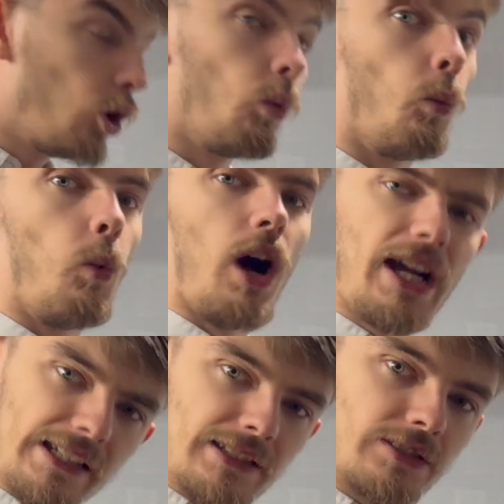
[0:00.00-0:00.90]
Why
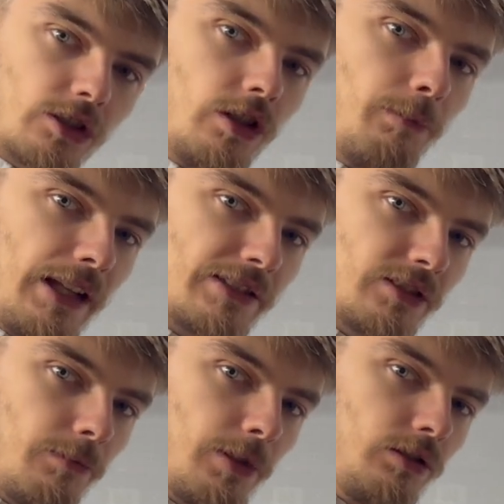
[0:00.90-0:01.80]
is this a complex
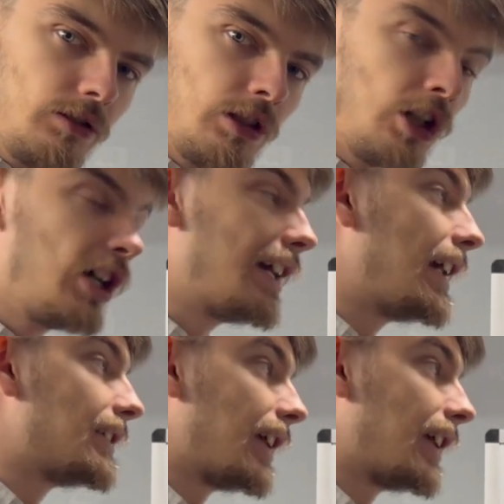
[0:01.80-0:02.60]
number? It's